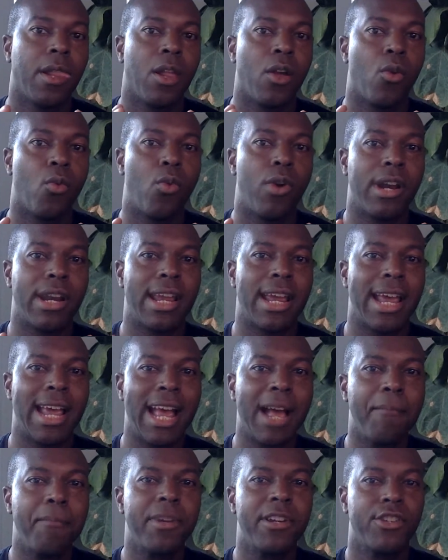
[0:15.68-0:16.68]
what
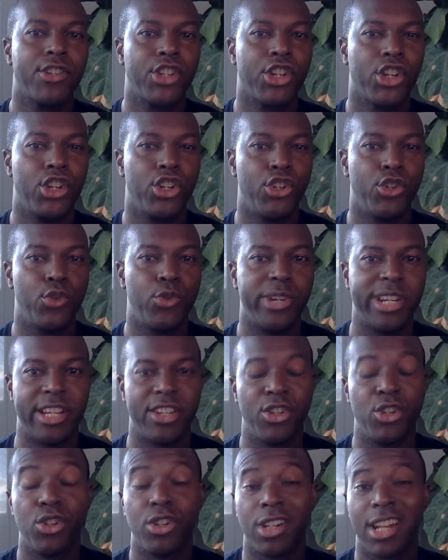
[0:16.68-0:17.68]
happened to you
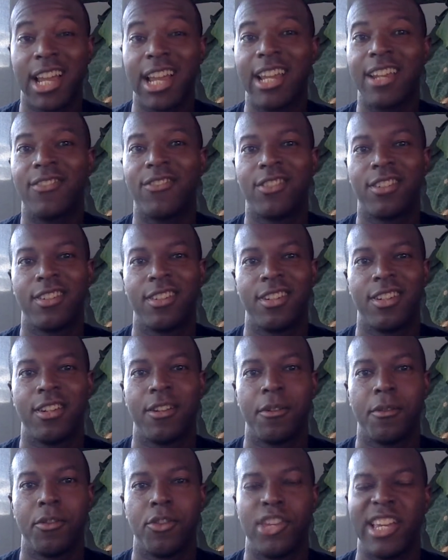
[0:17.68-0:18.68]
in your life,
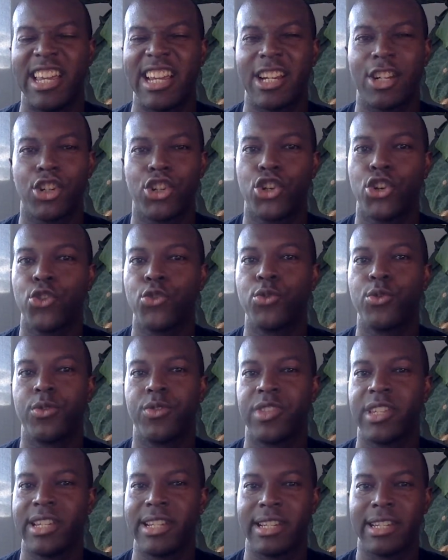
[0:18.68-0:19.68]
the external
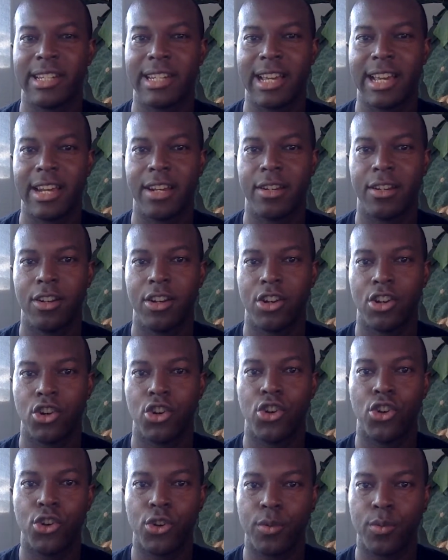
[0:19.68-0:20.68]
things that
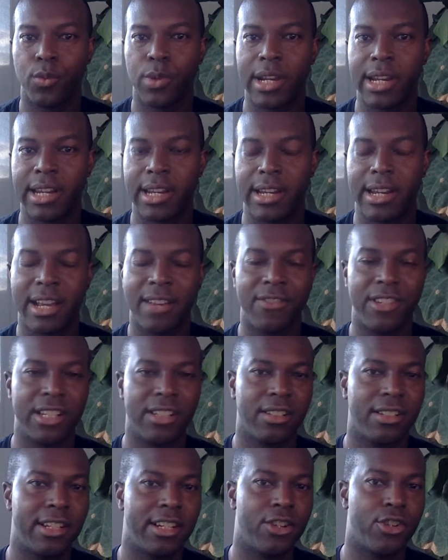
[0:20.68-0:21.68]
occur, right? And
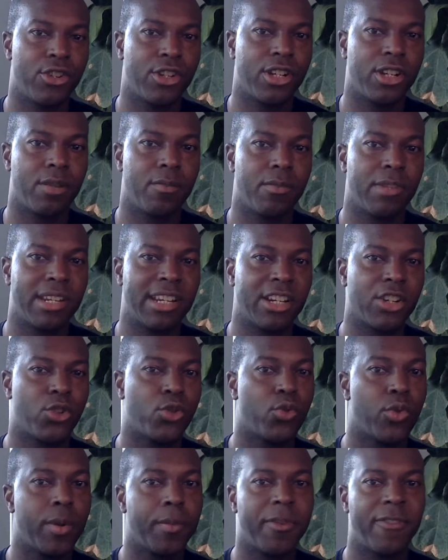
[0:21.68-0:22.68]
obviously there's some
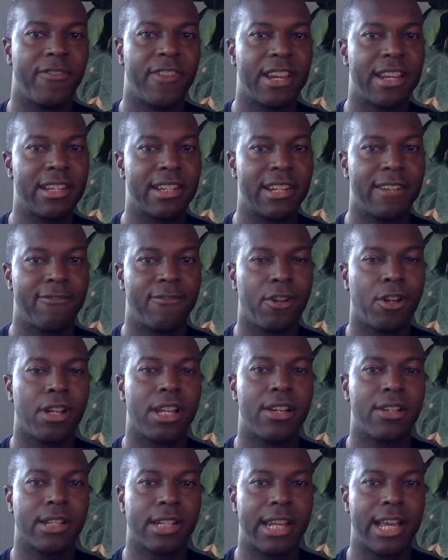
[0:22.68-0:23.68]
extreme events that fall
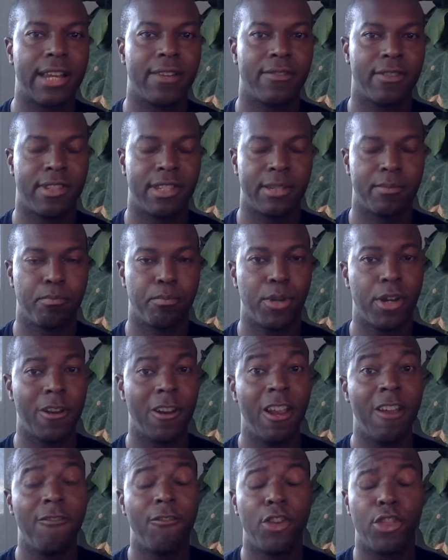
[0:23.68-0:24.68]
outside of this,
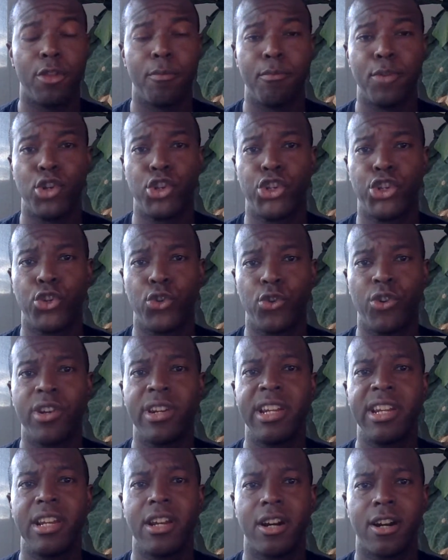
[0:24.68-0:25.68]
but for the
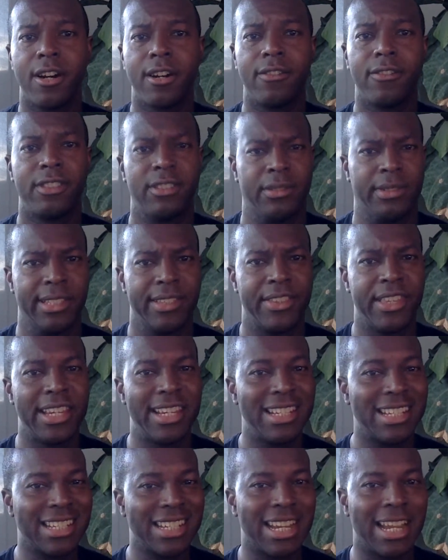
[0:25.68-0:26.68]
majority of
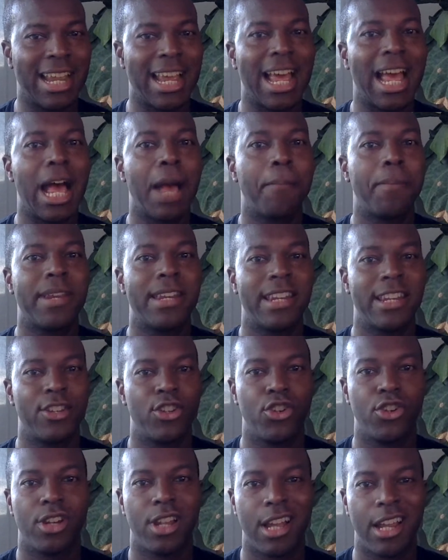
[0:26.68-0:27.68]
things that happen in
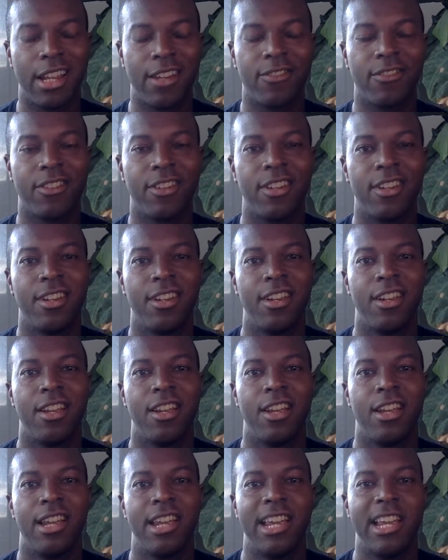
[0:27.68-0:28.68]
your life,
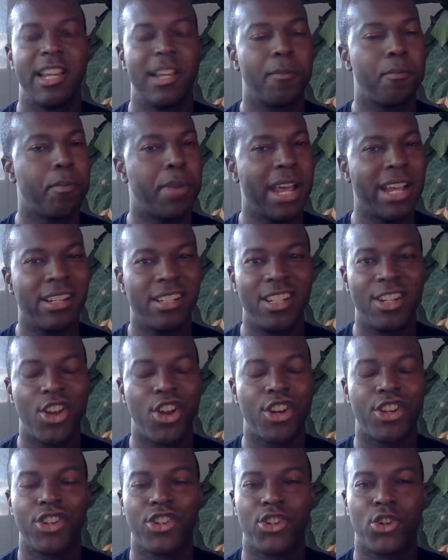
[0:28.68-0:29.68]
especially
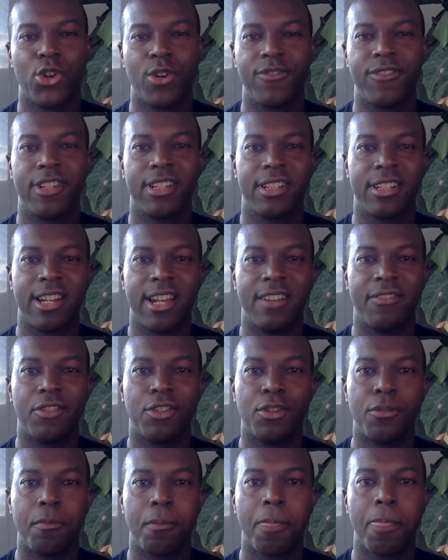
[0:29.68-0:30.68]
on the surface level,